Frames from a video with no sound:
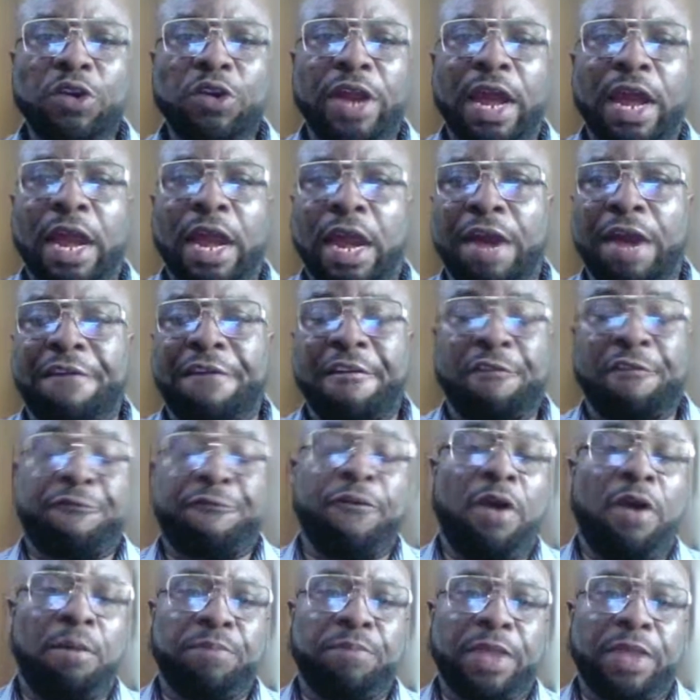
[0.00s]
reform
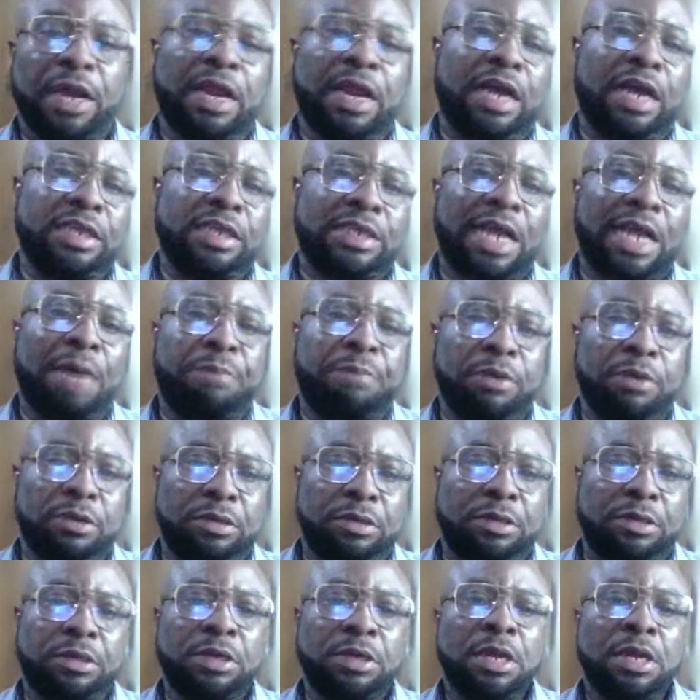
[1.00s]
that has happened.
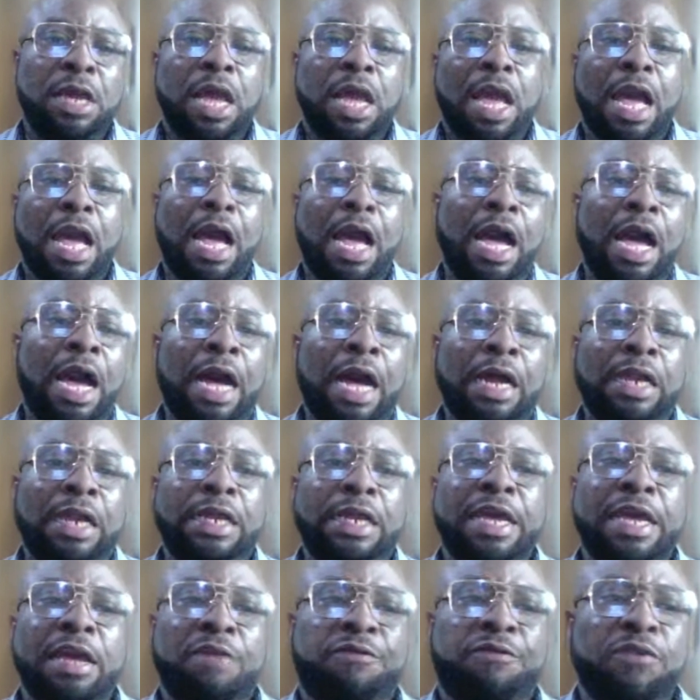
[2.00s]

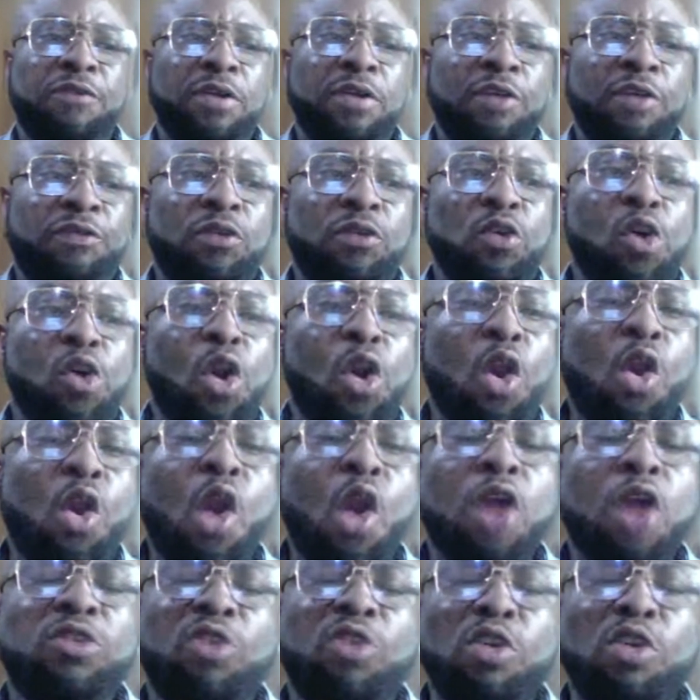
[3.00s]
If you go
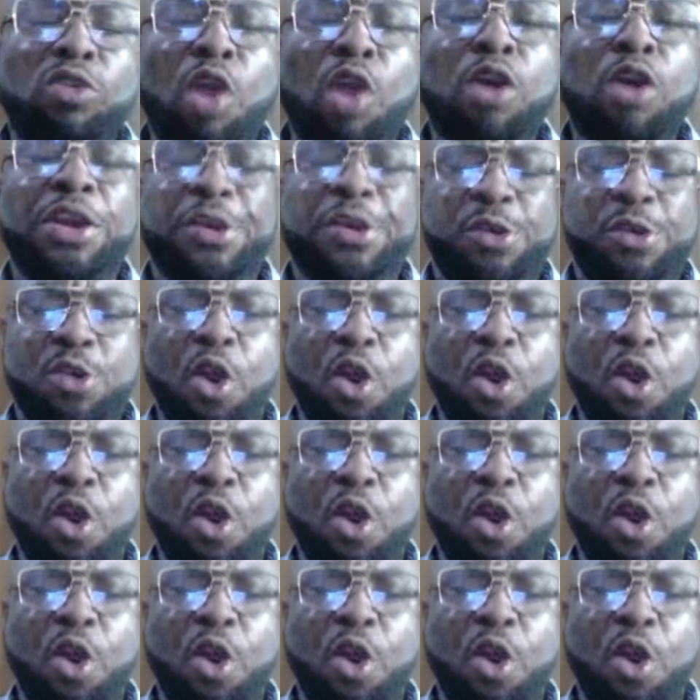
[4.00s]
to the UK,